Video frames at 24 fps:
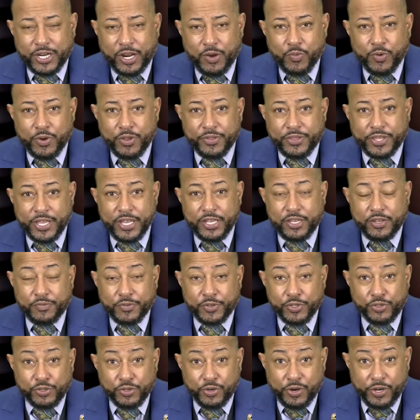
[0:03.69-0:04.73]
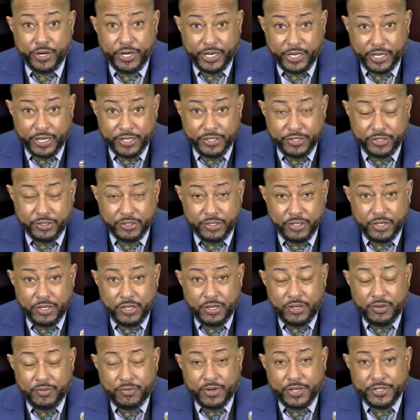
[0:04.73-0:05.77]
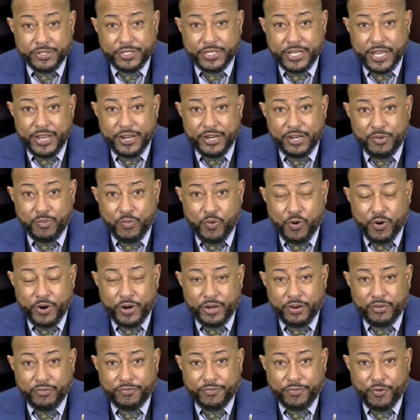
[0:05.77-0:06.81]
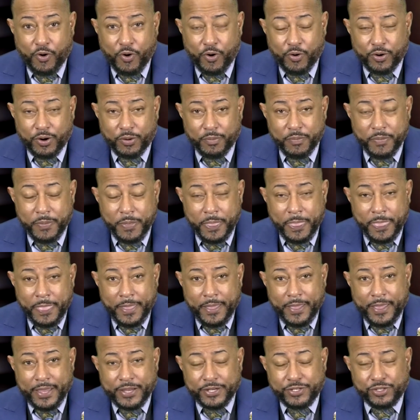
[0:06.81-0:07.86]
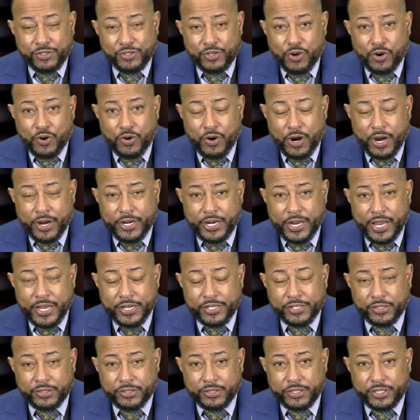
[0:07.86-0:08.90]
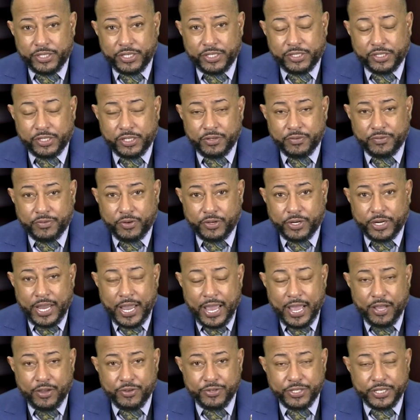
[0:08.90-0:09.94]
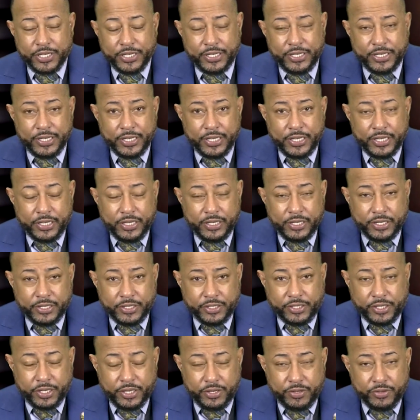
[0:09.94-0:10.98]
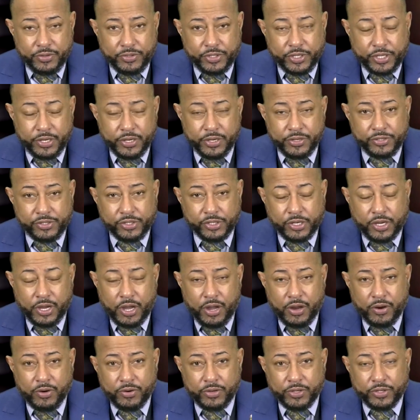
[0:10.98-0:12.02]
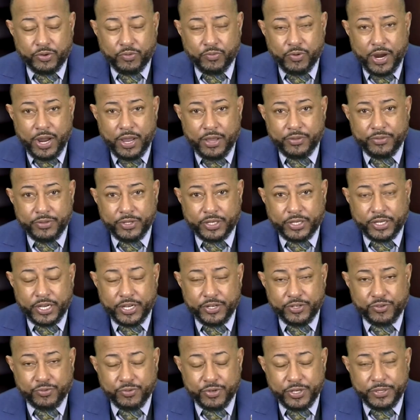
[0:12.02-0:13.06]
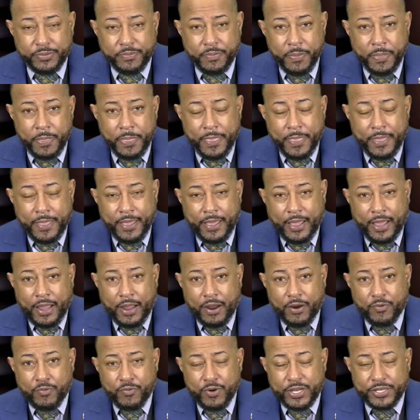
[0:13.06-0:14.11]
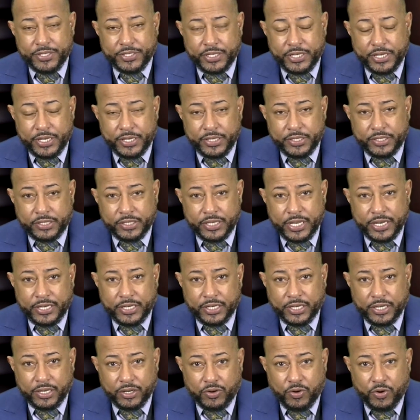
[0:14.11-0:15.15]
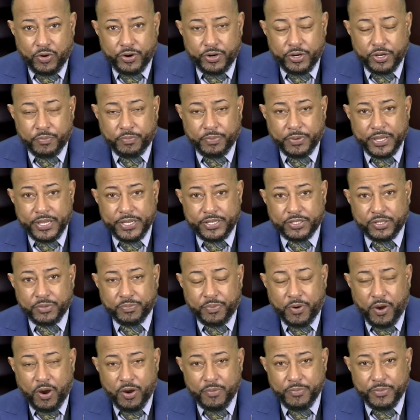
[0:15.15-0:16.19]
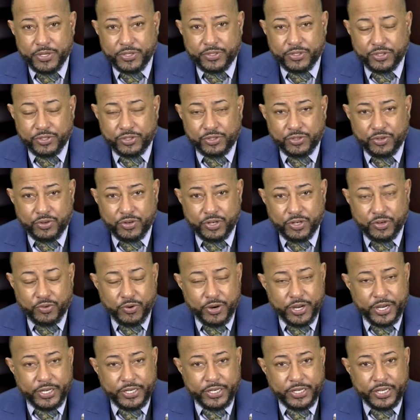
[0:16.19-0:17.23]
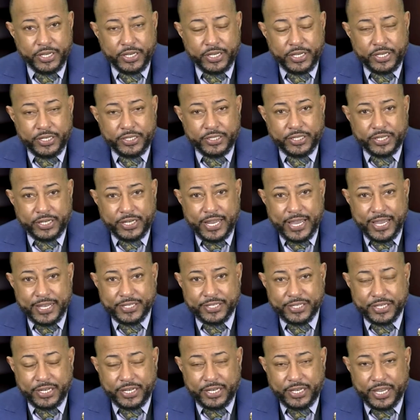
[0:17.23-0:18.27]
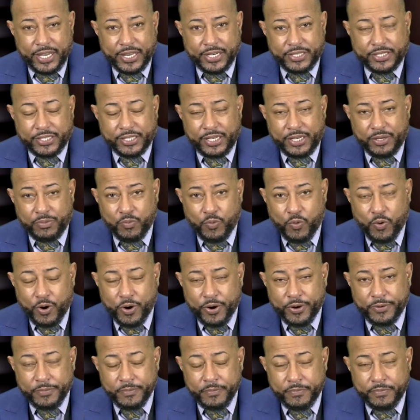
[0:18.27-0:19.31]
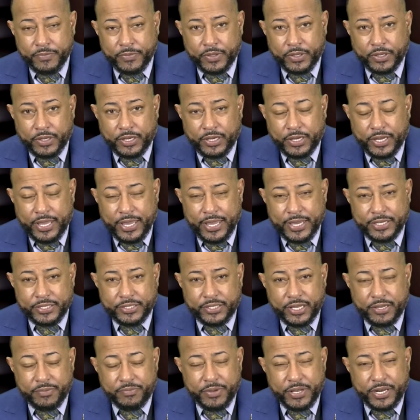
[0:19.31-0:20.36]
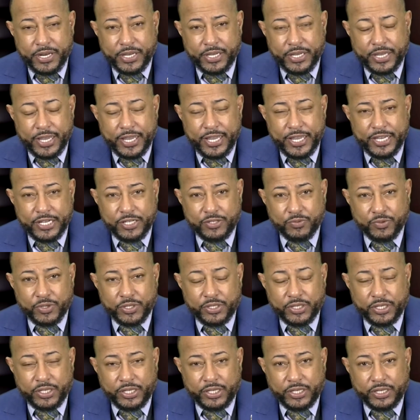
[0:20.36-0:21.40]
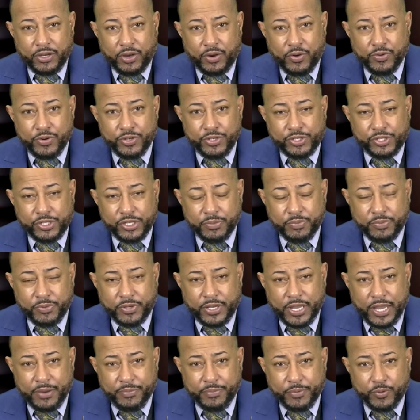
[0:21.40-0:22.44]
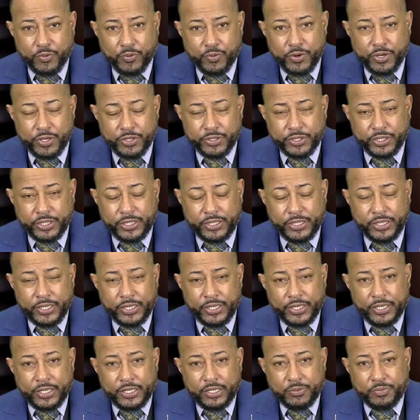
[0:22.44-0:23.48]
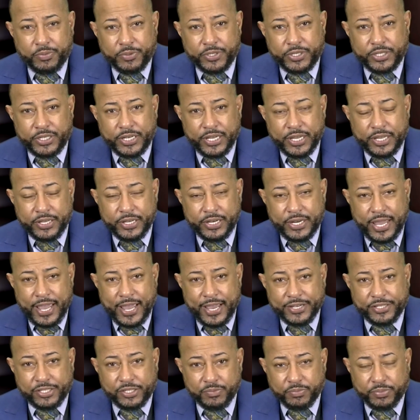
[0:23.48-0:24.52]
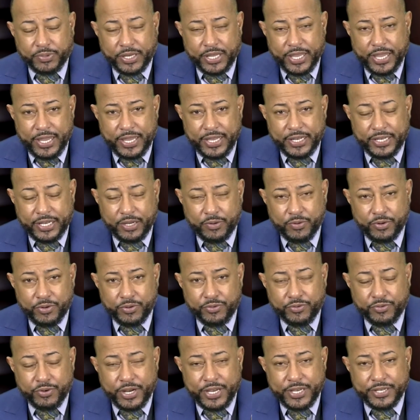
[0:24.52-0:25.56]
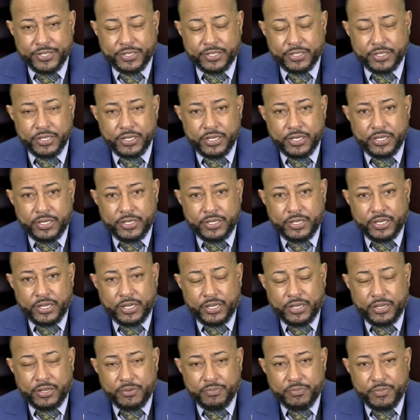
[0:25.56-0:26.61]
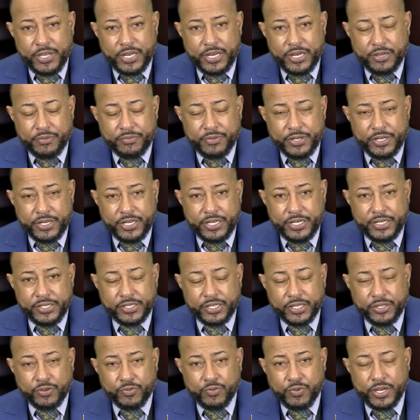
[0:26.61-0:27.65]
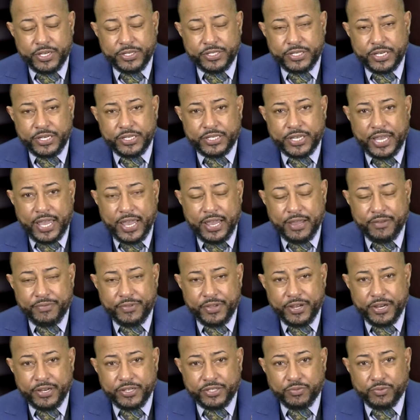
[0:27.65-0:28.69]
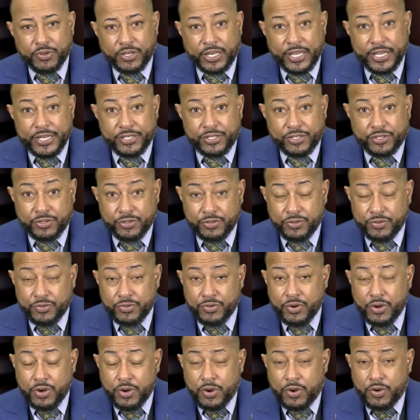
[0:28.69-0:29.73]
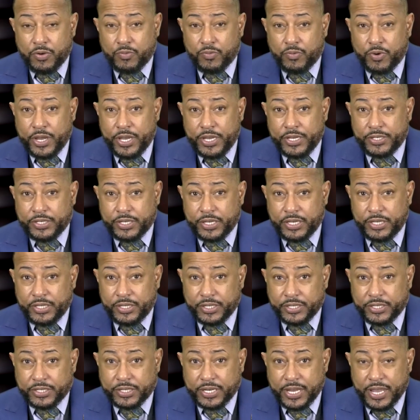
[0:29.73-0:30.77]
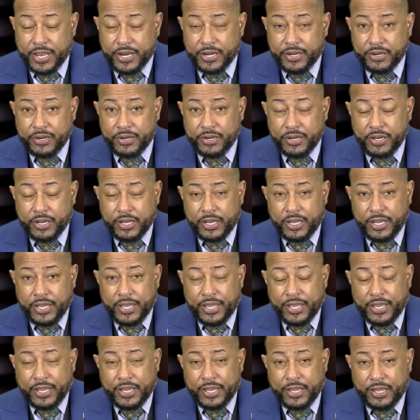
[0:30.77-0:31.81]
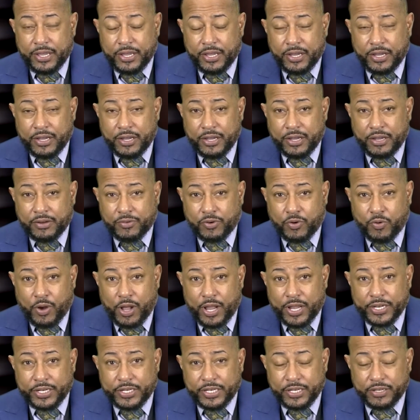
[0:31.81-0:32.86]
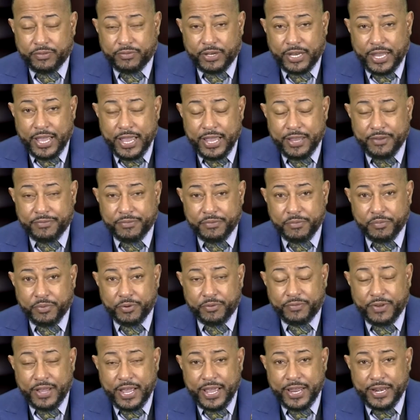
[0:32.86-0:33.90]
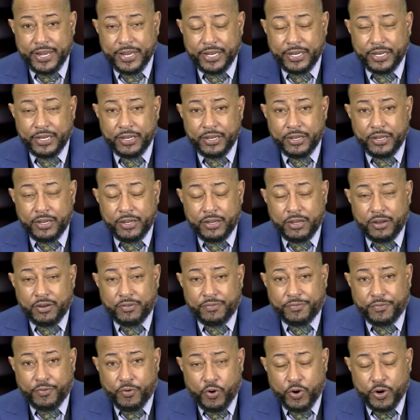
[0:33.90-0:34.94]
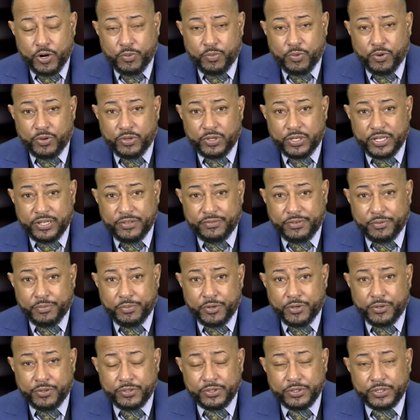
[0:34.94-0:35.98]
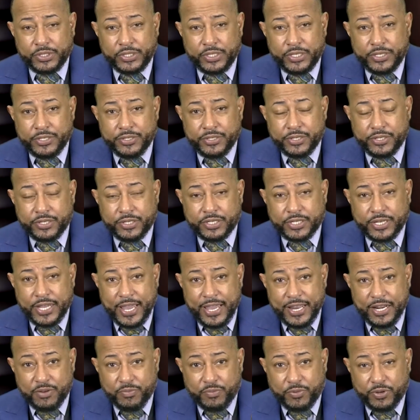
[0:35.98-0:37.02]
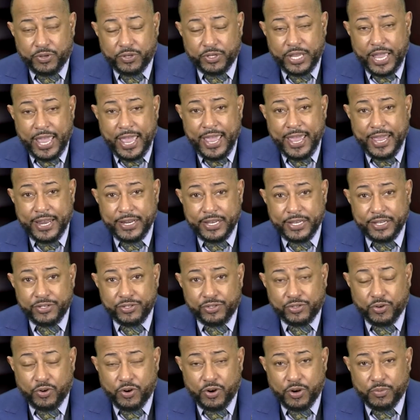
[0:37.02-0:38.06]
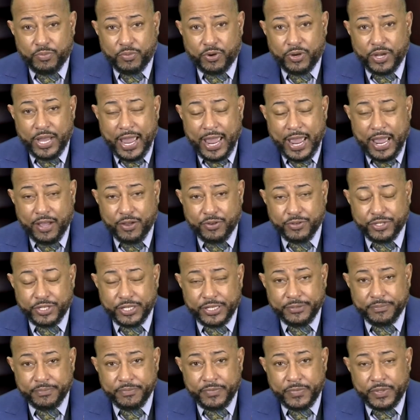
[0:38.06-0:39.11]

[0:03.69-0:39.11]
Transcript: I want to thank you for joining us for our Saturday morning forum. As you know, our national initiative on housing continues here in Chicago and around the country. Our residents at the Concordia Place apartments are showing great tenacity and teamwork uh, as they've been engaged with the ownership of Capital Realty to put together an action plan that will address uh, many of the needs that the residents have there as it relates to raising the standard and, uh, uh, of quality of life and providing affordable, livable, sustainable, and enjoyable housing.